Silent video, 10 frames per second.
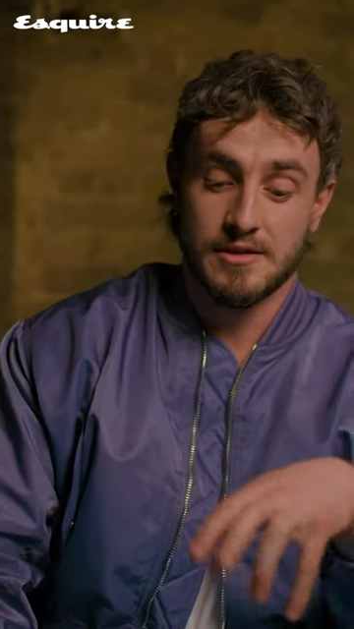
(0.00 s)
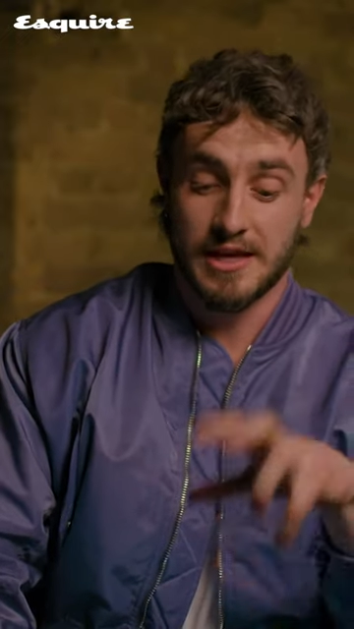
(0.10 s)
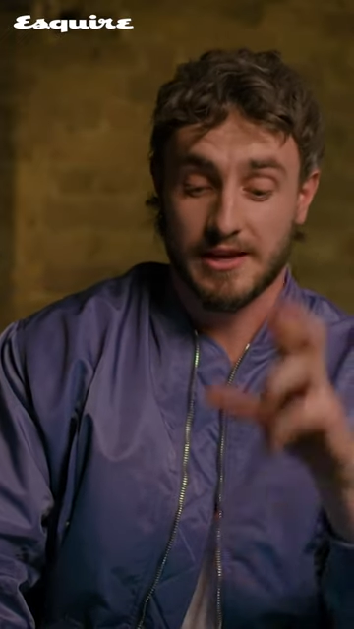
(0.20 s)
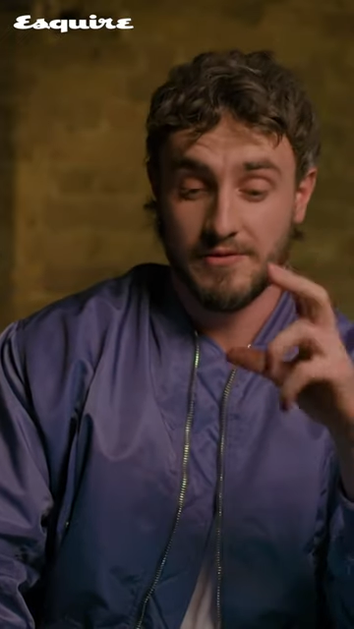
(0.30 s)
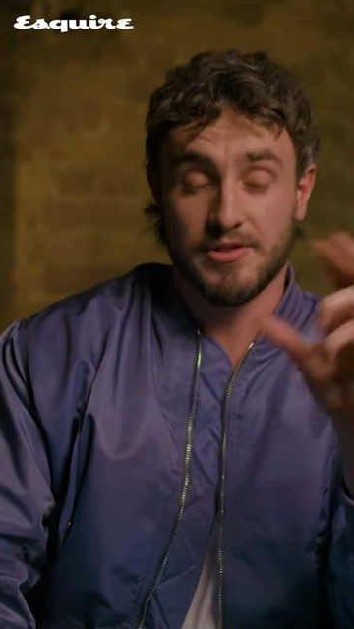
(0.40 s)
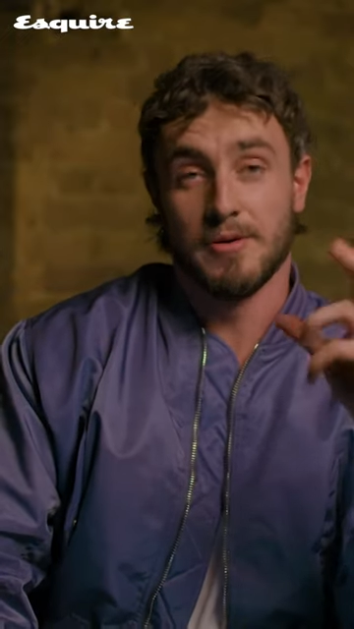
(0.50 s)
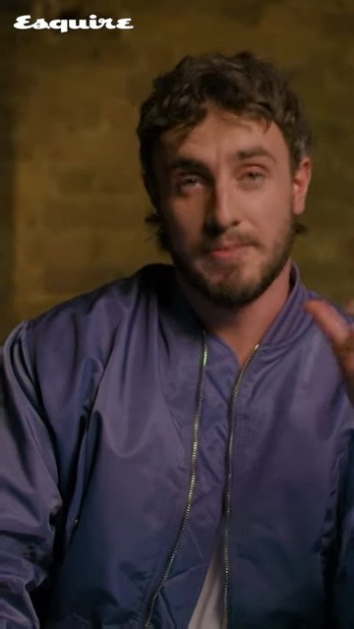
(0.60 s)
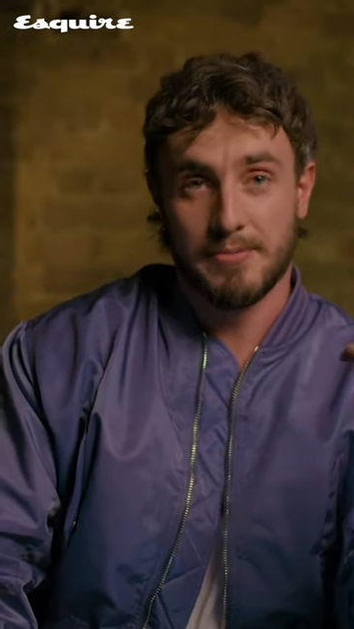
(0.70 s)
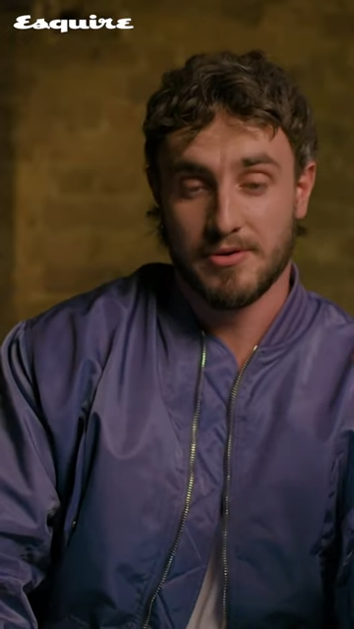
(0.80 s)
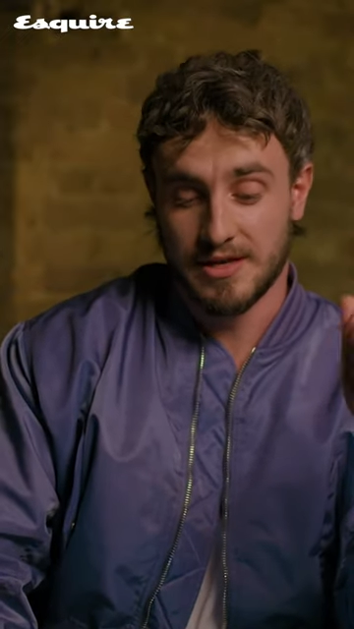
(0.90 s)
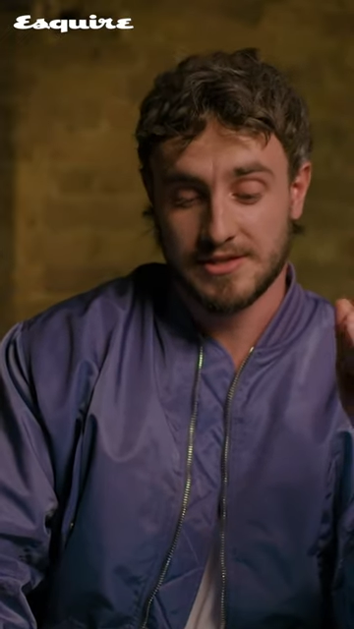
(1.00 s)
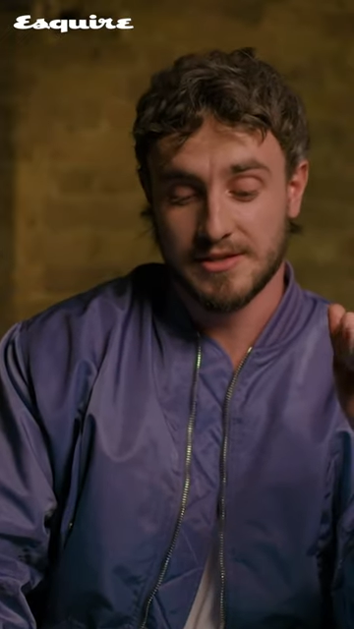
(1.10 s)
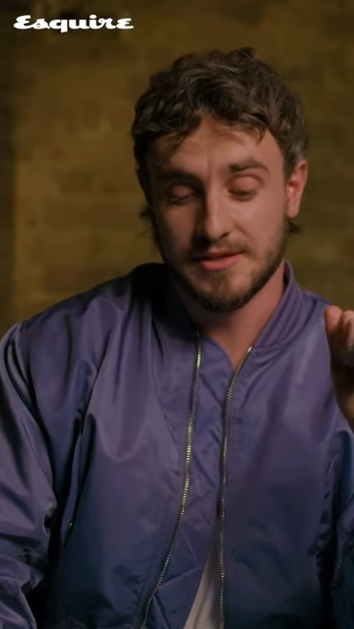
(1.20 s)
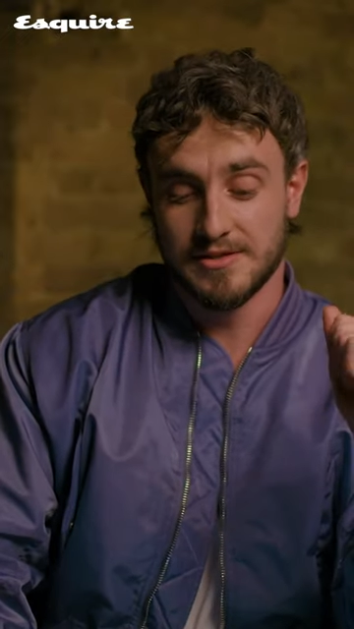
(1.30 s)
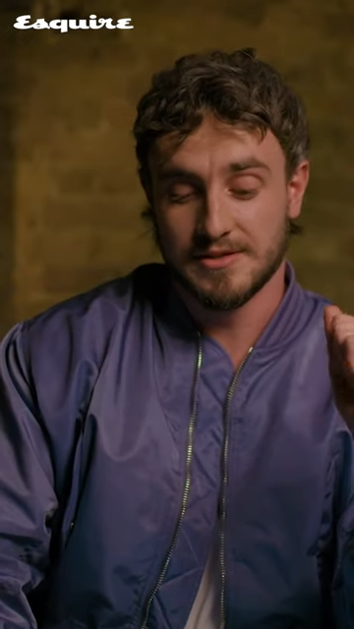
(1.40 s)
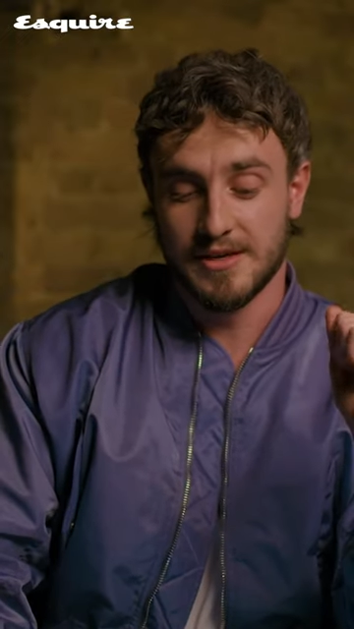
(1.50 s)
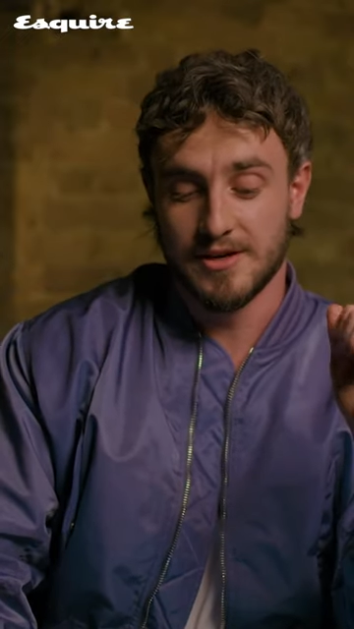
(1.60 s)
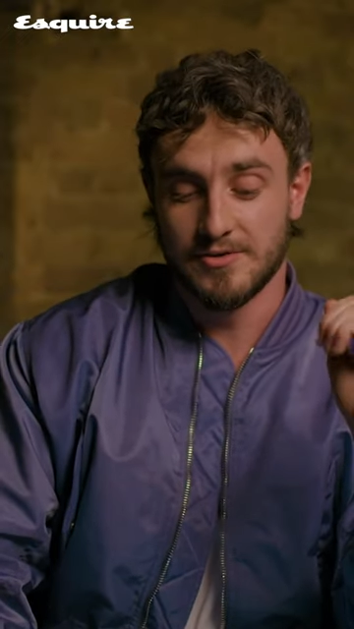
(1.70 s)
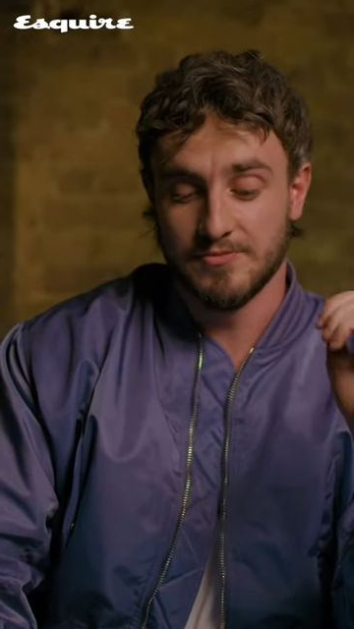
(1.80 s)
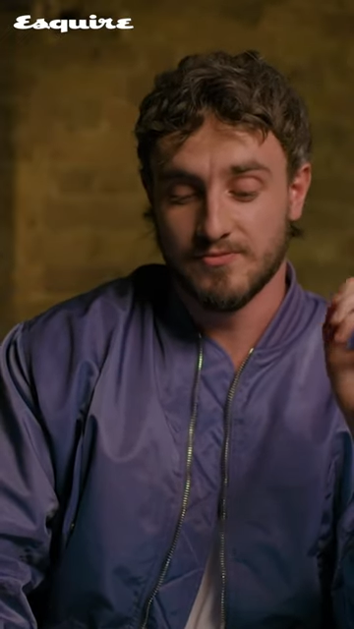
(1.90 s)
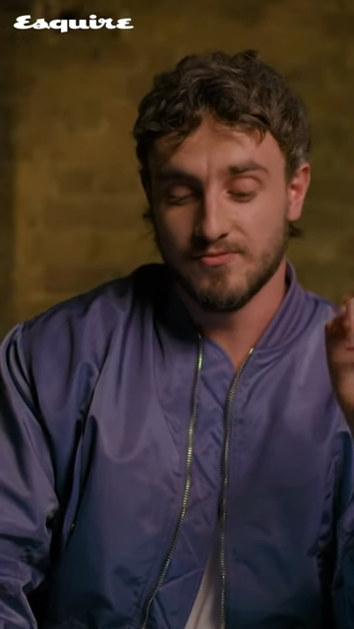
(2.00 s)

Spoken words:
Like if they're a paparazzi, they're